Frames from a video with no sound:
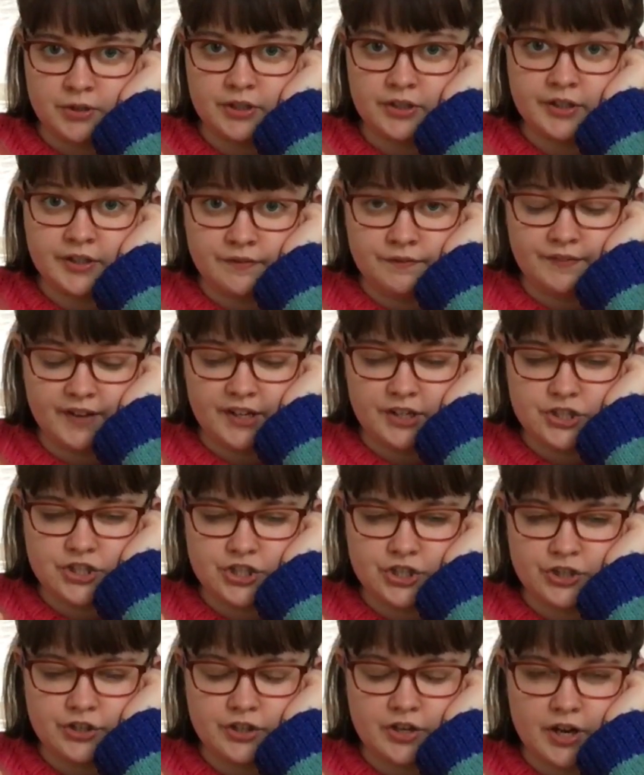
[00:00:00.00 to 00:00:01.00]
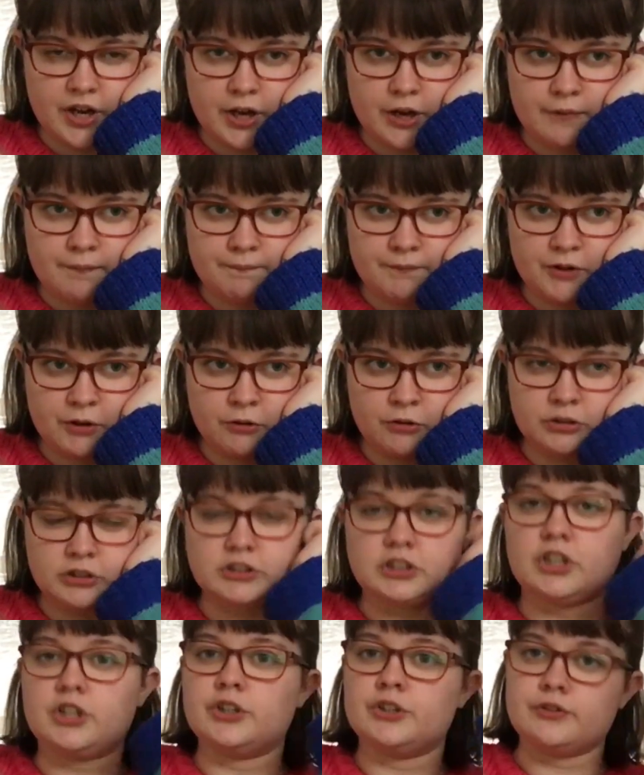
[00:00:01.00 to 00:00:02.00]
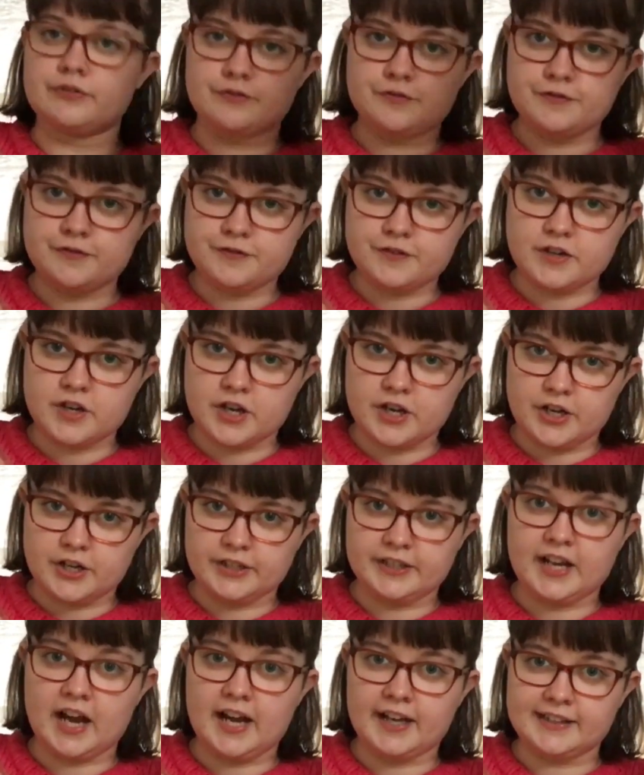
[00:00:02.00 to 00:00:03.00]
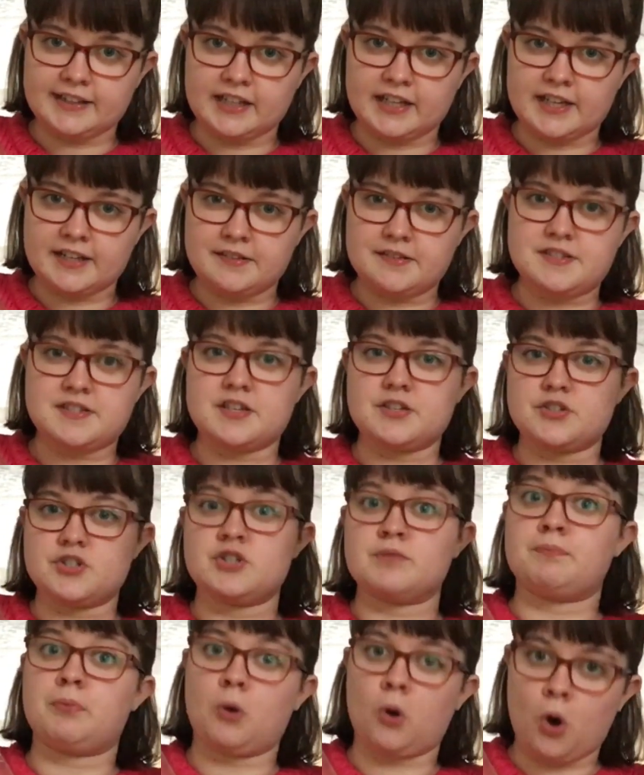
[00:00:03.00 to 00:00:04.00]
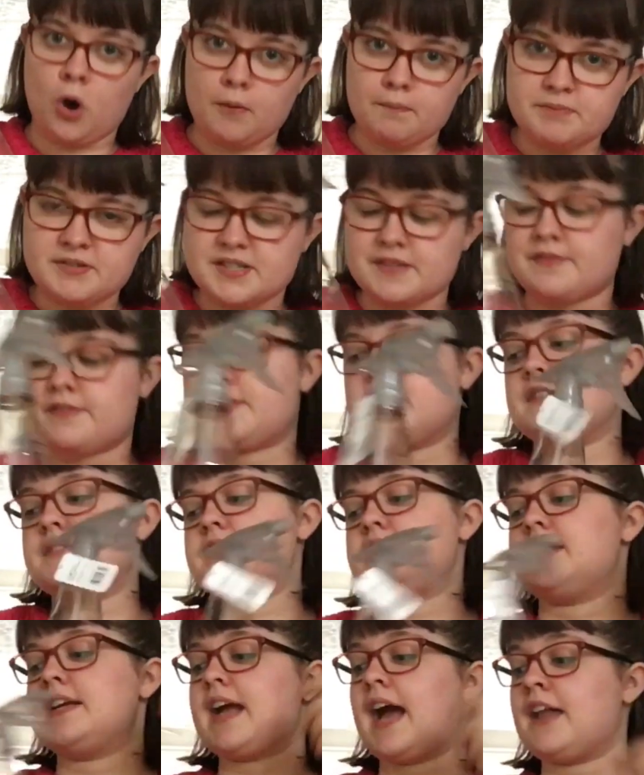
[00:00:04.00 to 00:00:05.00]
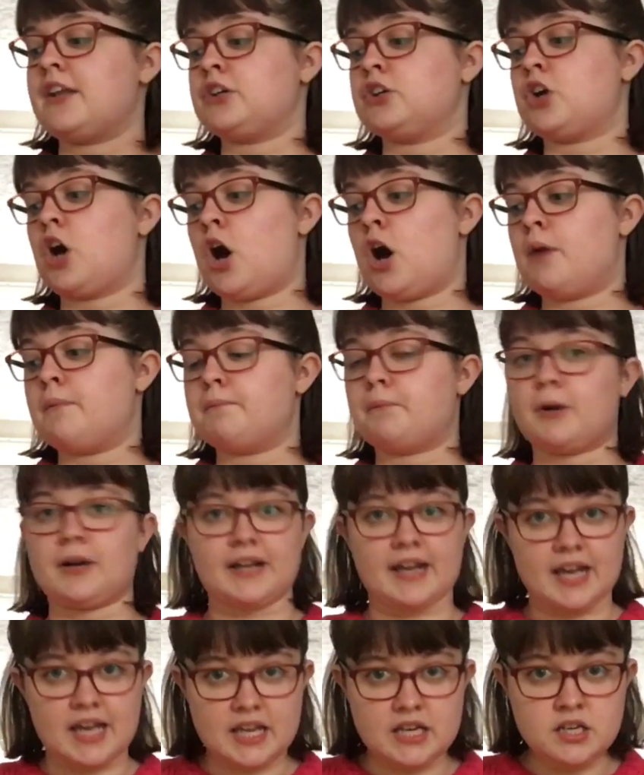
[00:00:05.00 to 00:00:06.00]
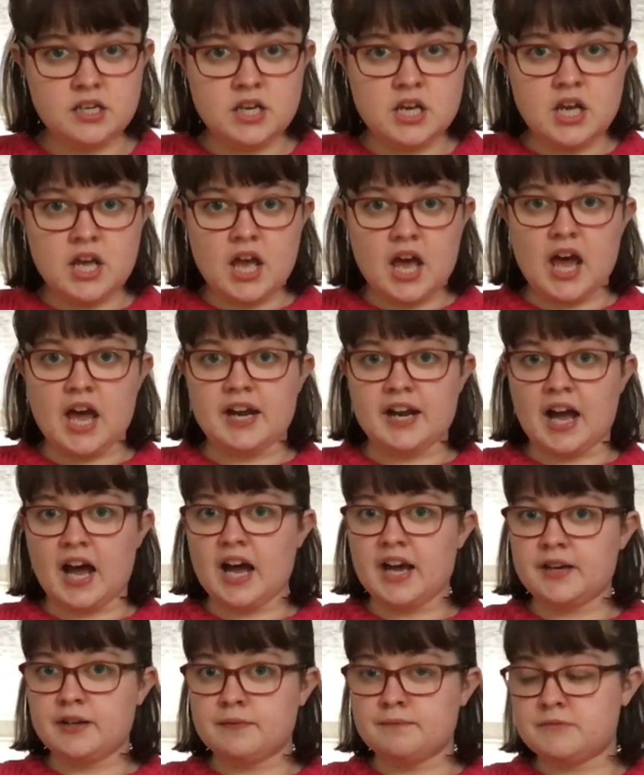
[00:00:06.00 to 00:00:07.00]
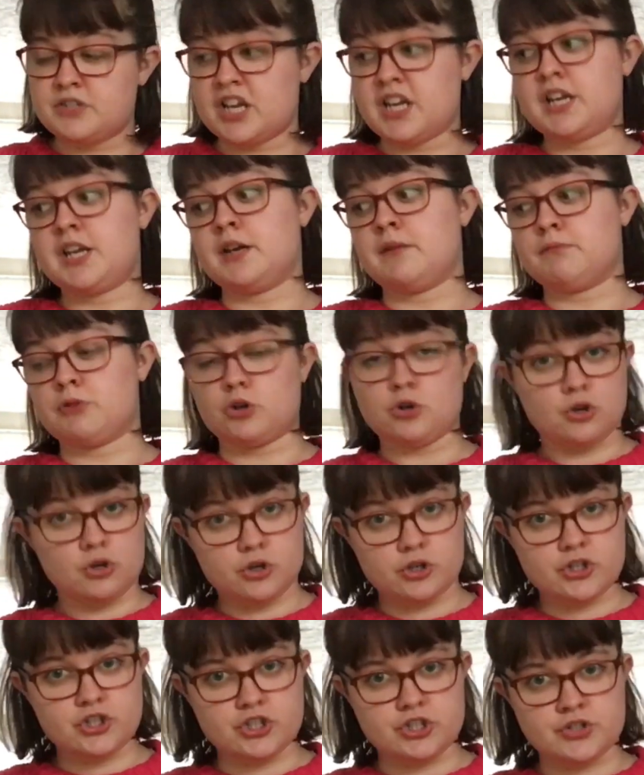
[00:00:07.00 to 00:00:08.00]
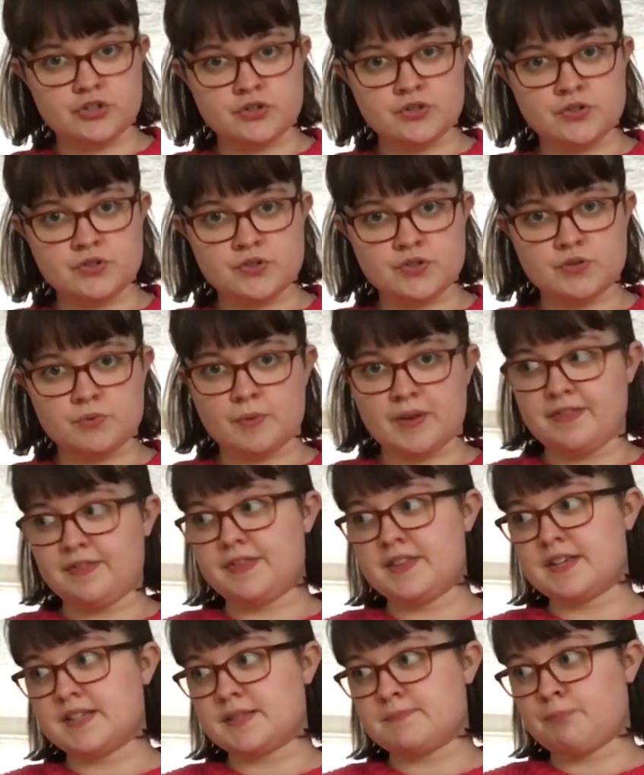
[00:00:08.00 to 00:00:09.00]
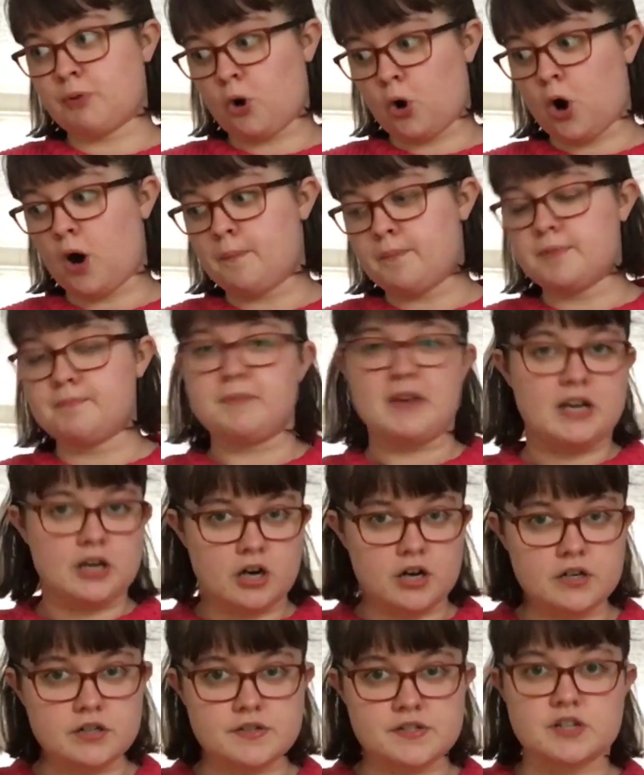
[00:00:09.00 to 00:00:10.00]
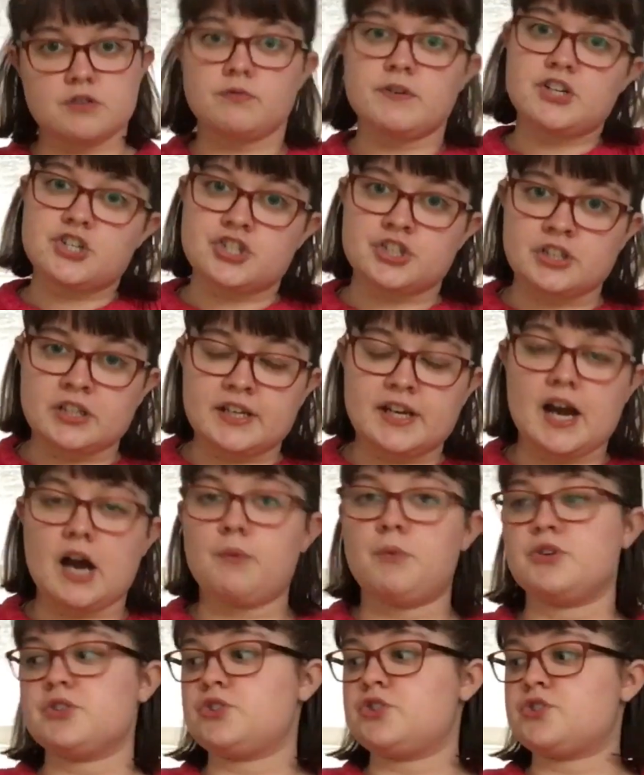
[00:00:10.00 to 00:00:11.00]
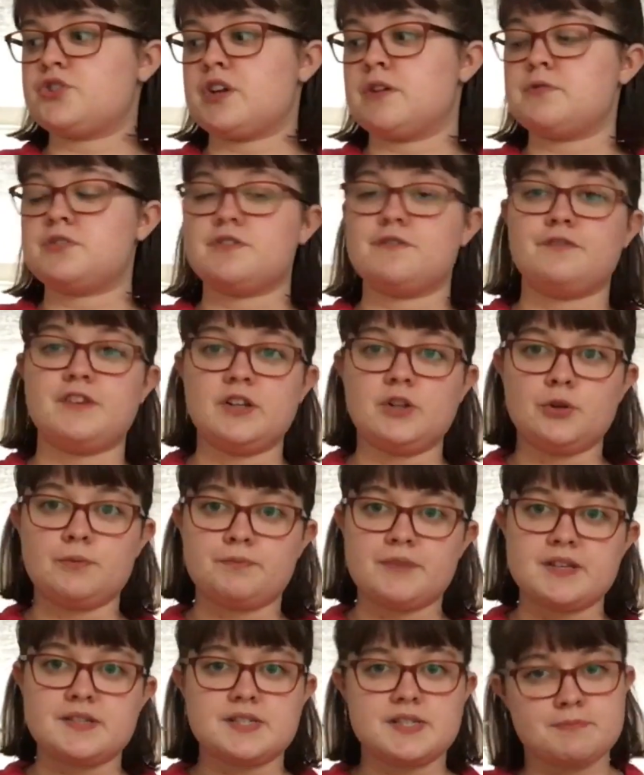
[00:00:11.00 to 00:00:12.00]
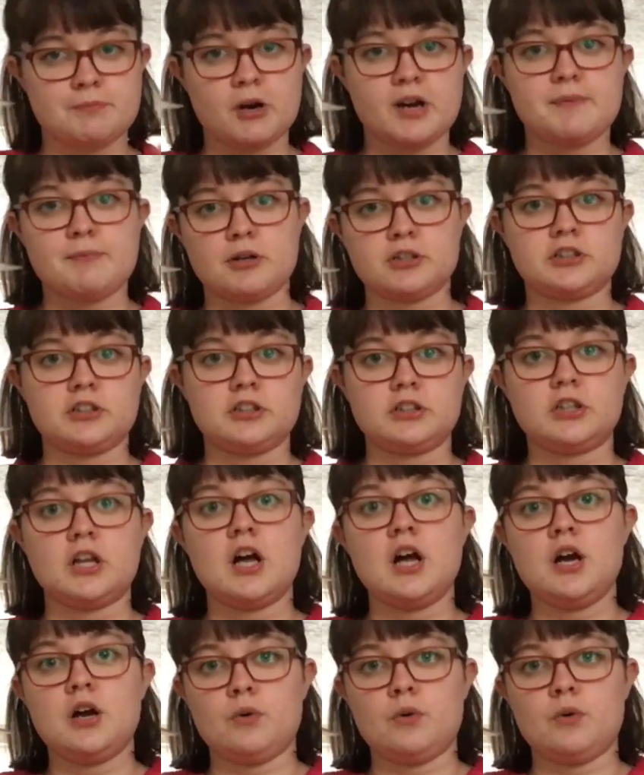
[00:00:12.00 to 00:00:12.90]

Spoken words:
convention, there are a lot of guidelines as to props and things that you can and can't bring in, and I am taking precautions with this prop because originally I was just going to fill up this spray bottle